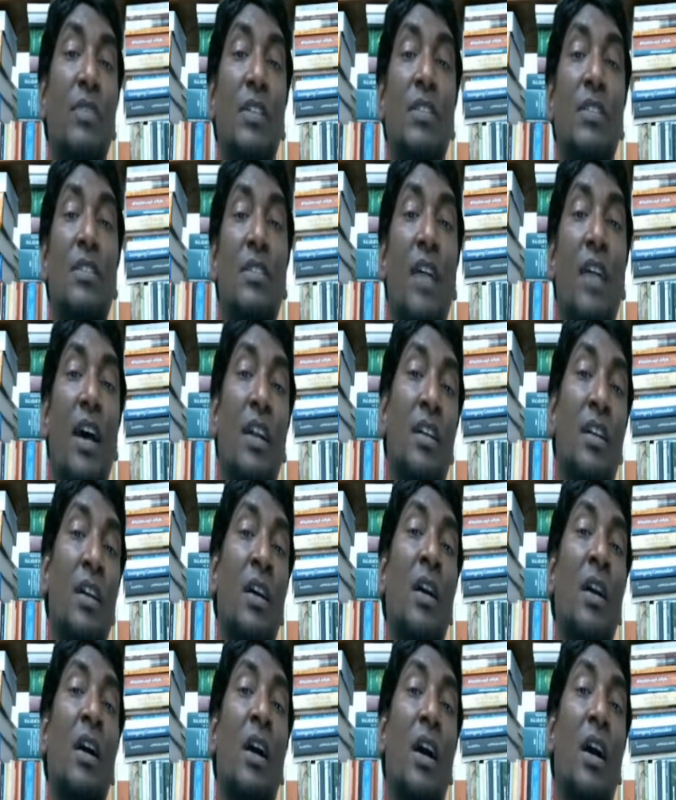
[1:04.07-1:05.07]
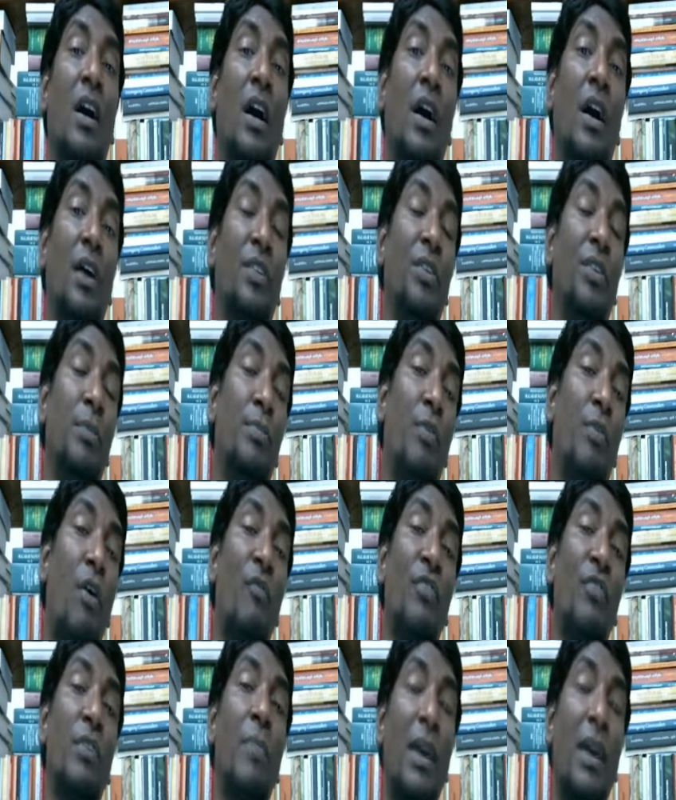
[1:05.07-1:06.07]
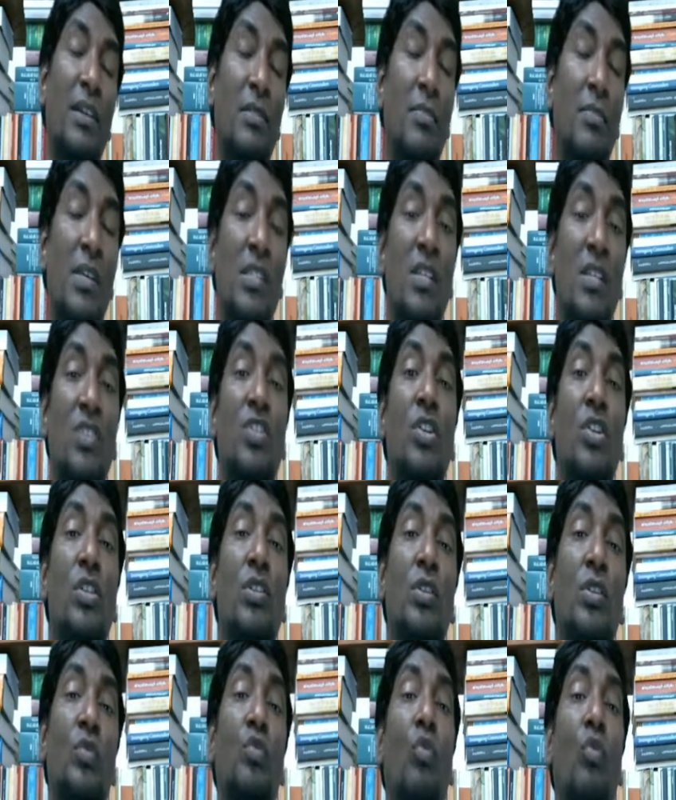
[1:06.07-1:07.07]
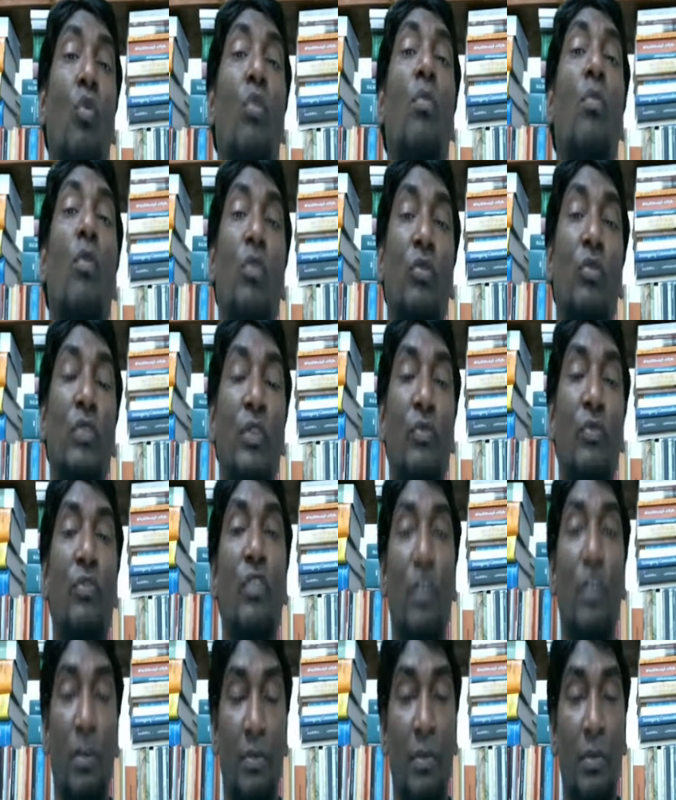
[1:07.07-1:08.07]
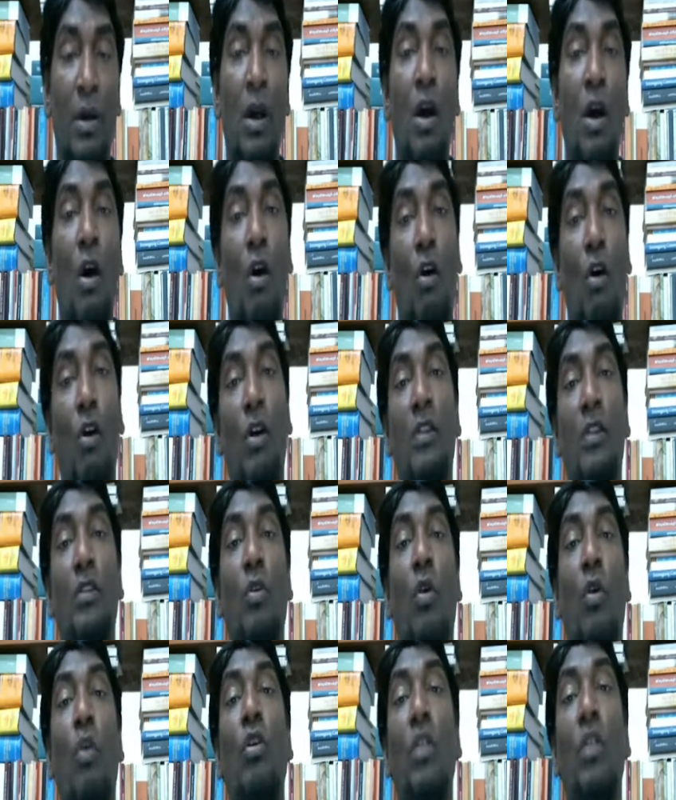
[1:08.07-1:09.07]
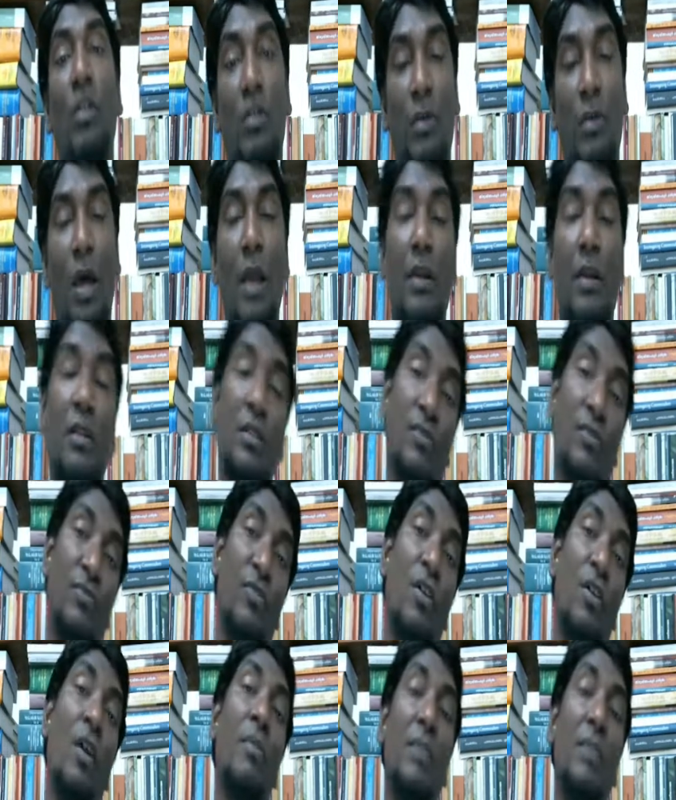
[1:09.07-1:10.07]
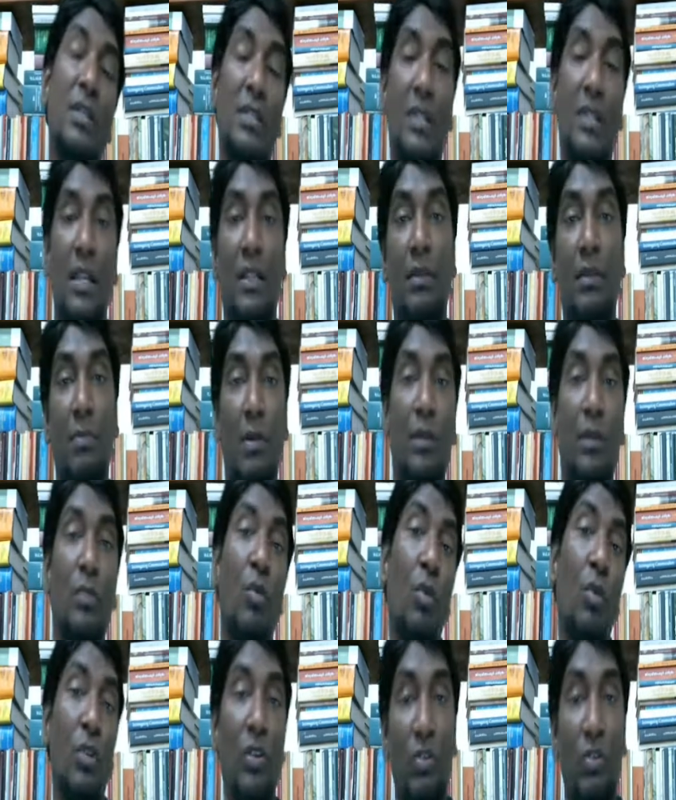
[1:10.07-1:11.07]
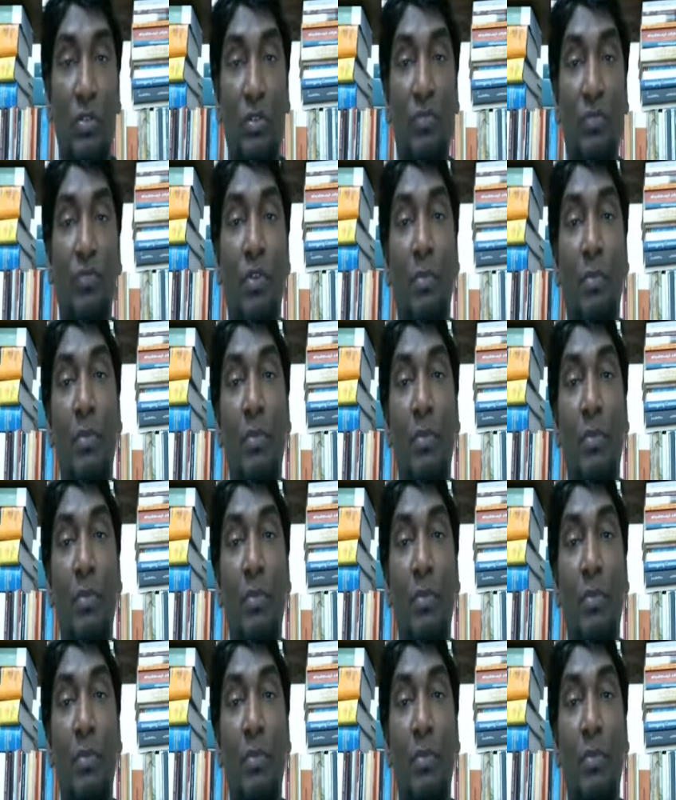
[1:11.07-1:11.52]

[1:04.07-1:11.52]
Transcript: is that uh, the profit maximization is the sole motive of the firm or the owner and the firm is nothing but the owner of the firm.